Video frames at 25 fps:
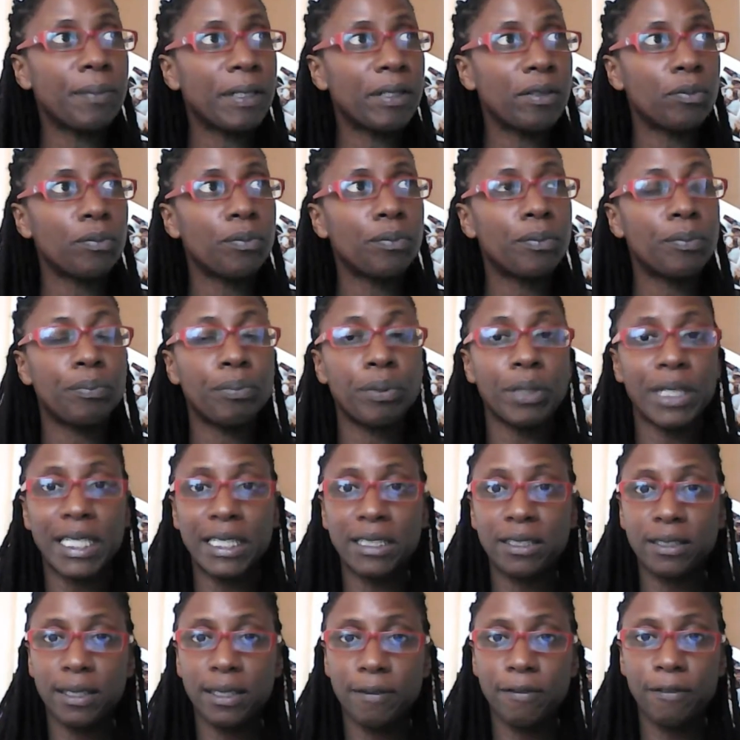been
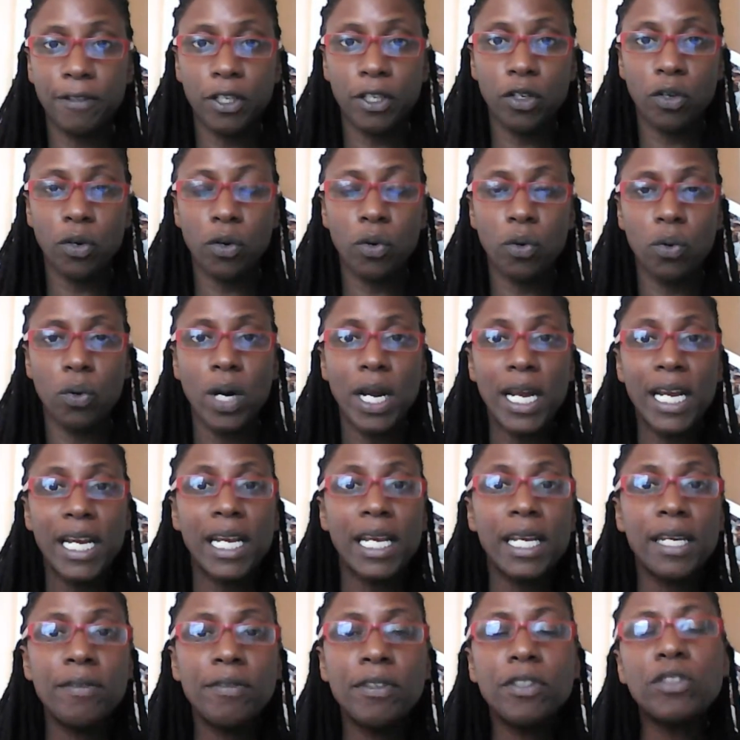pretty difficult.
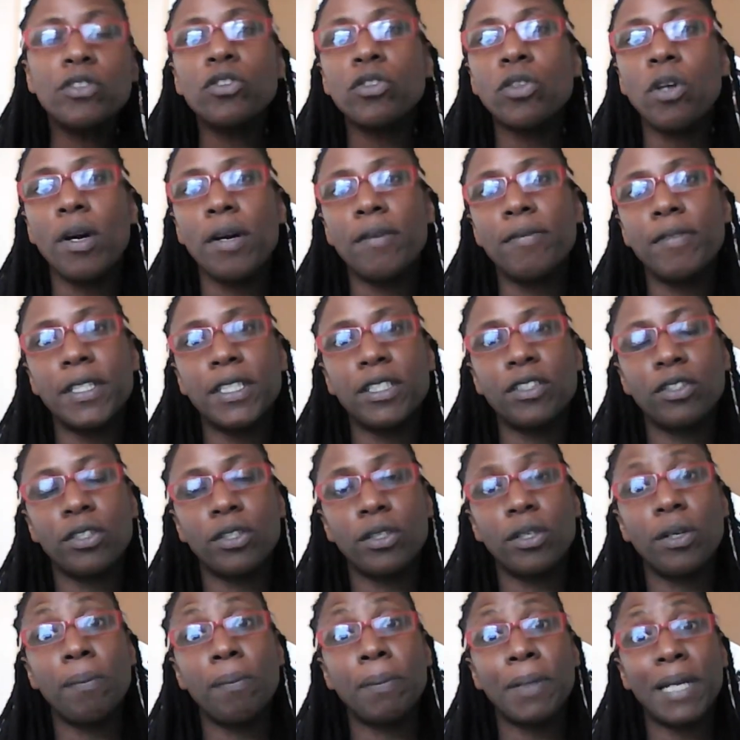Even driving
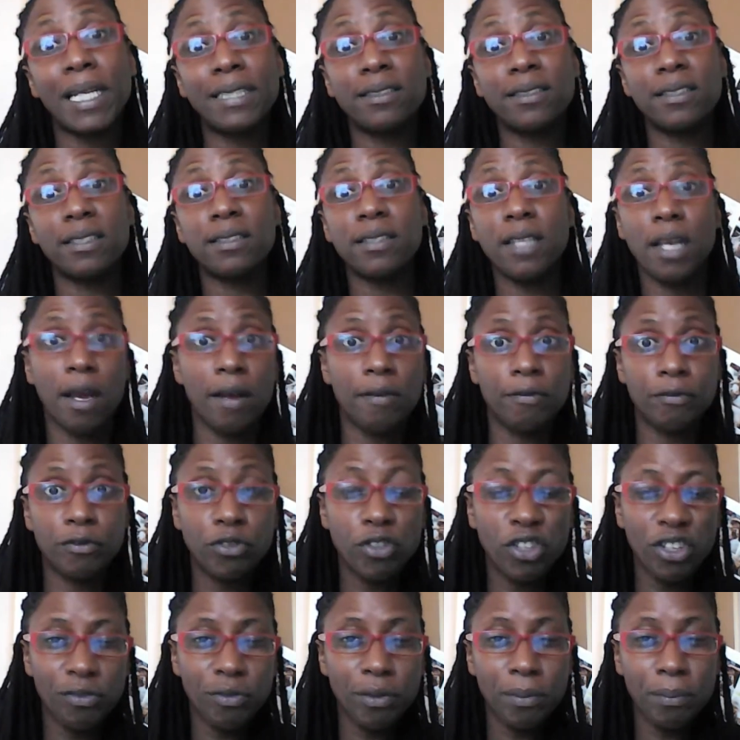to places that I've
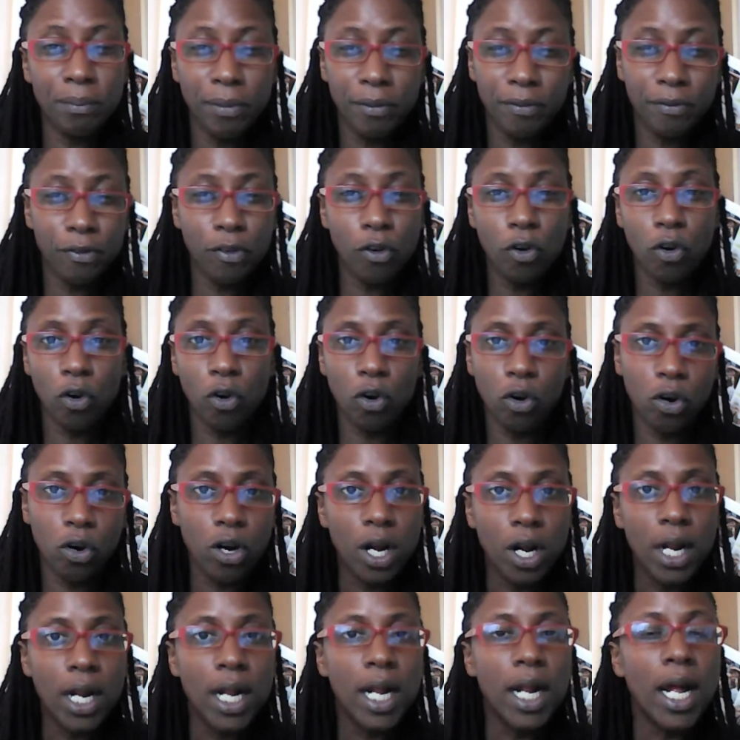driven before,
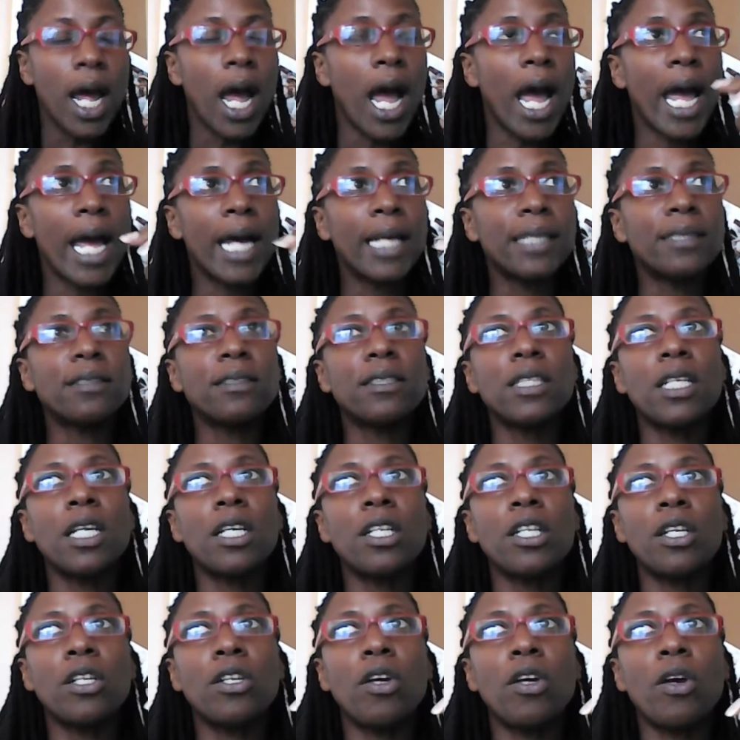and
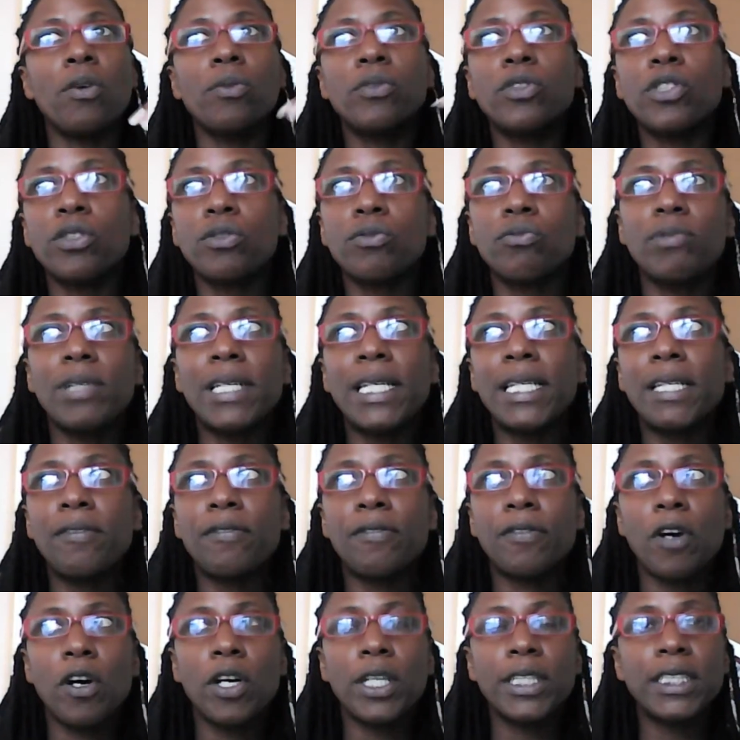just really
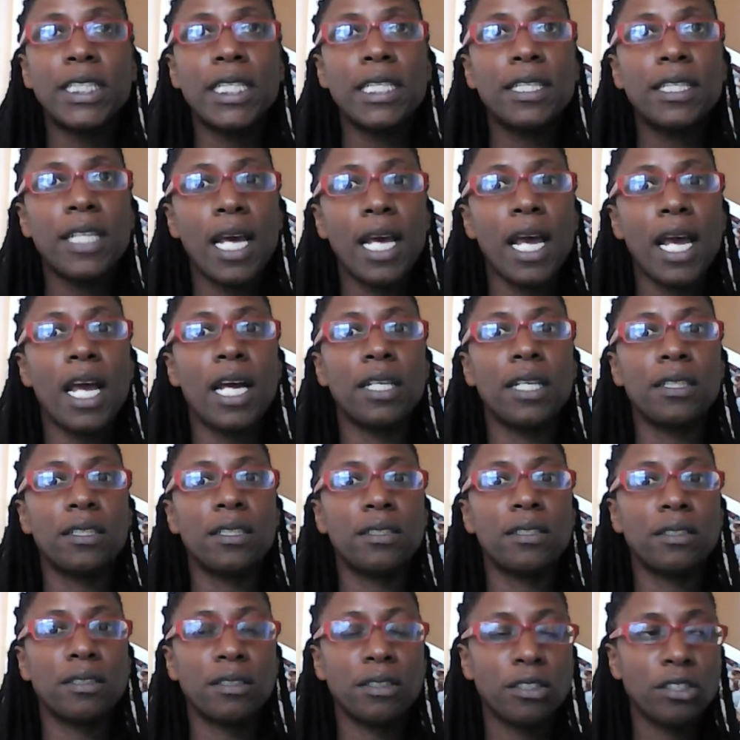finding that
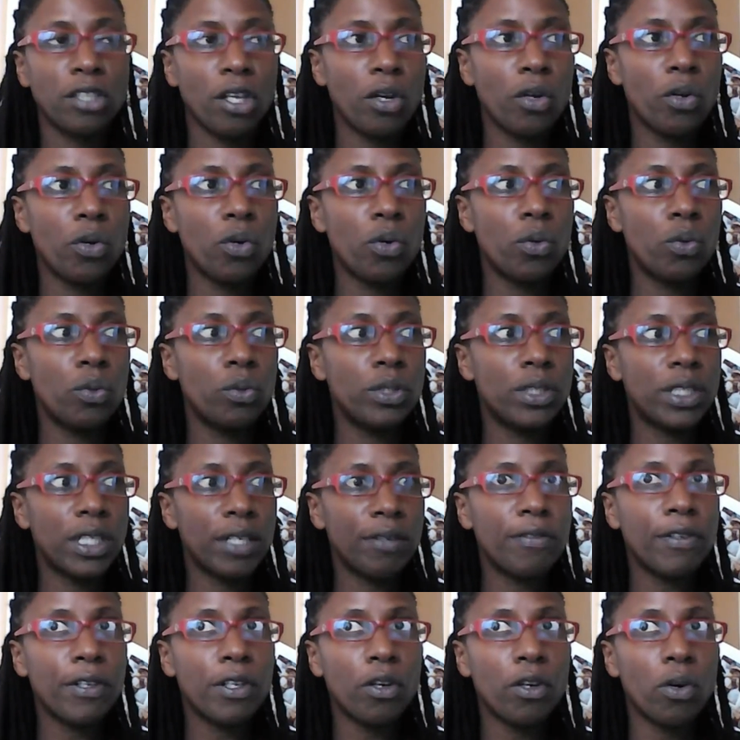so
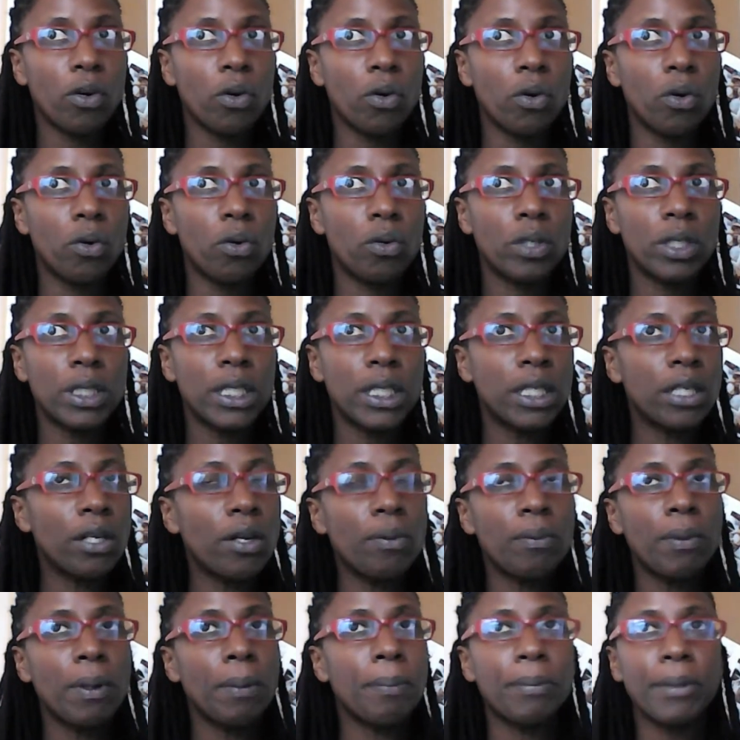difficult.
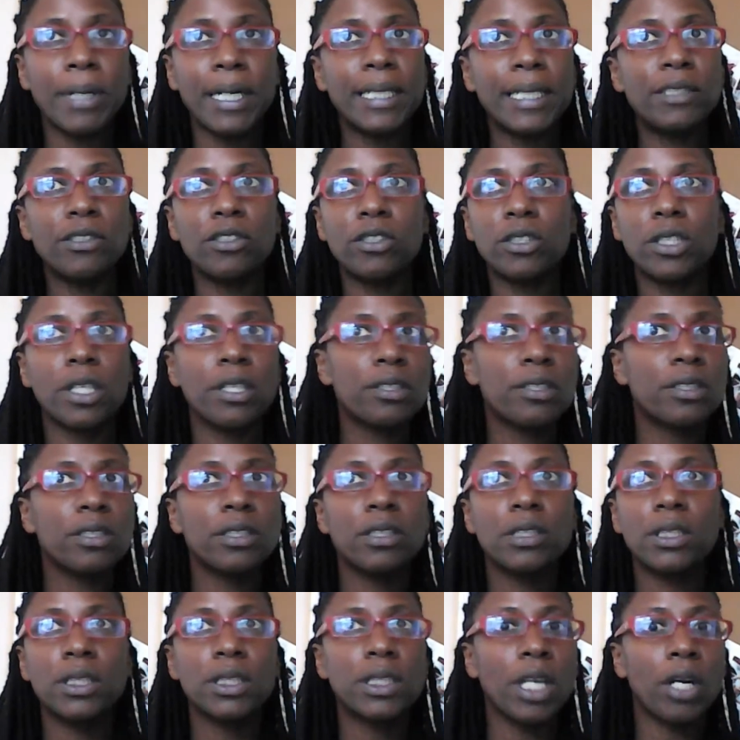My brain just
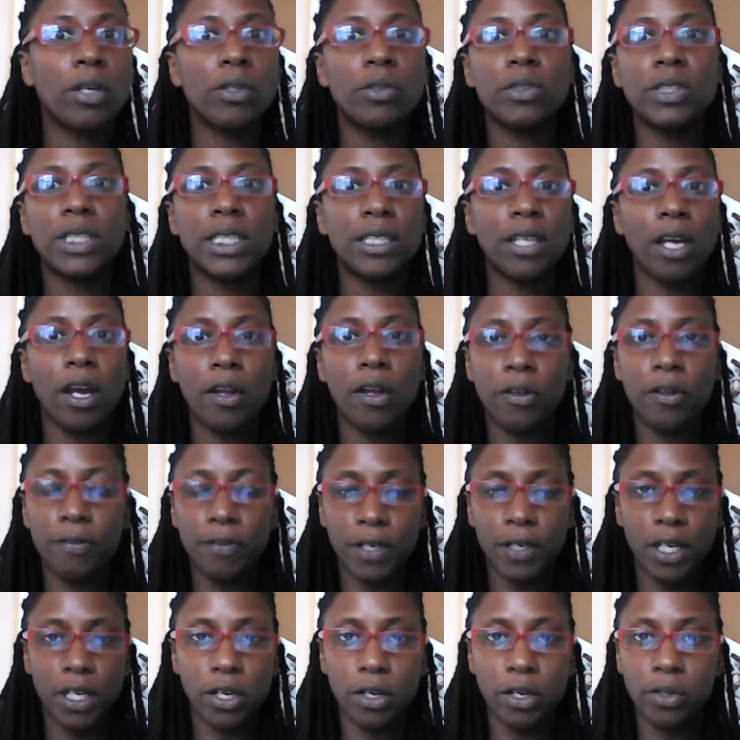goes in
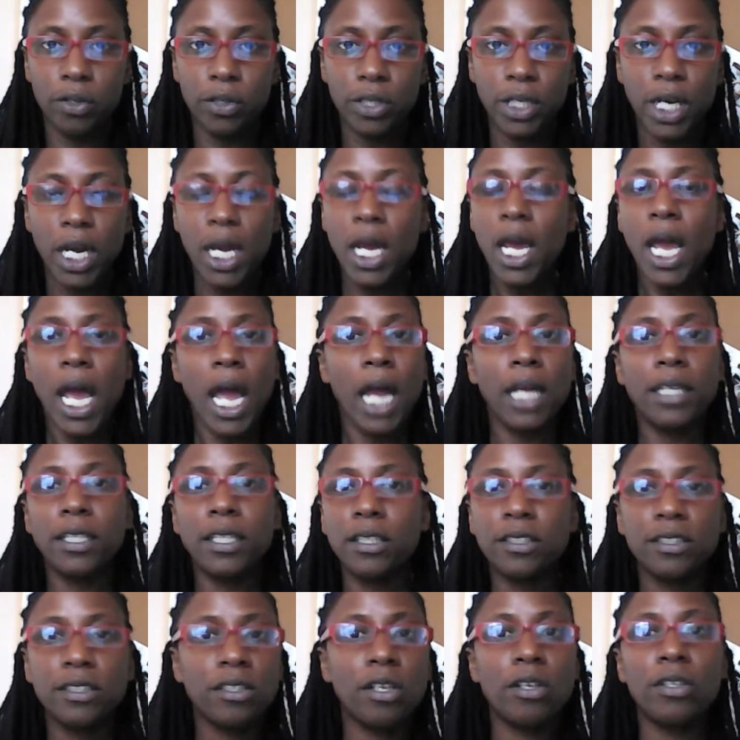overload, and
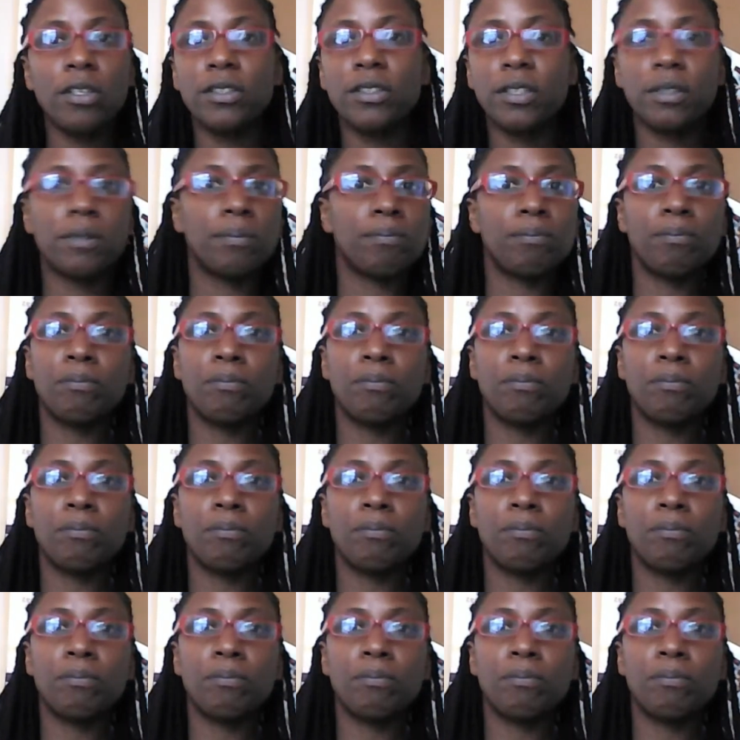I start to